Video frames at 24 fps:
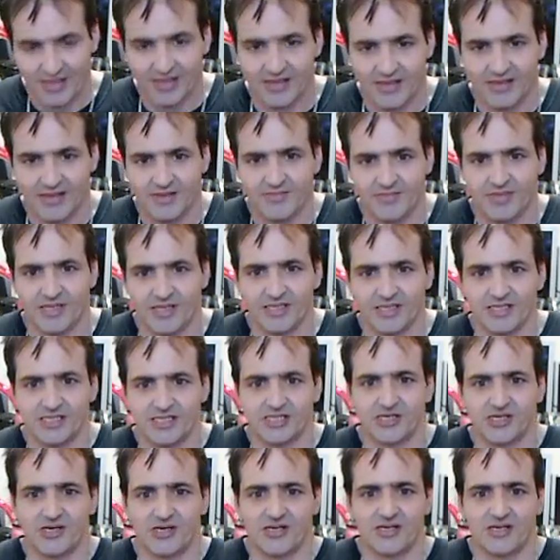But let's
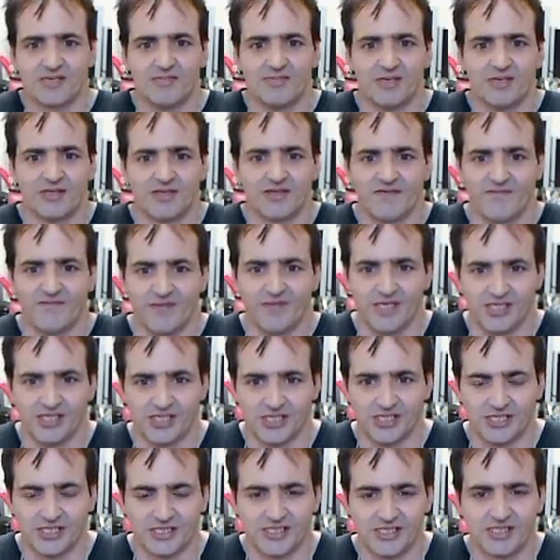talk about the features.
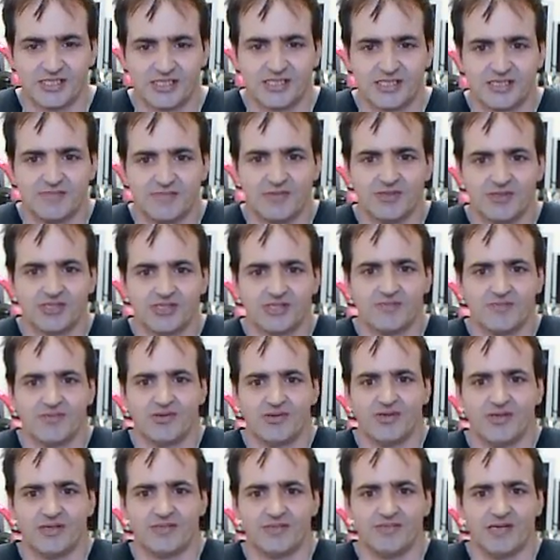This is the most
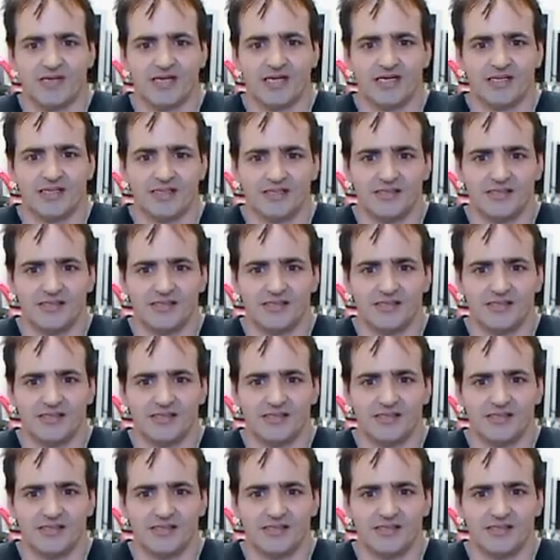important part.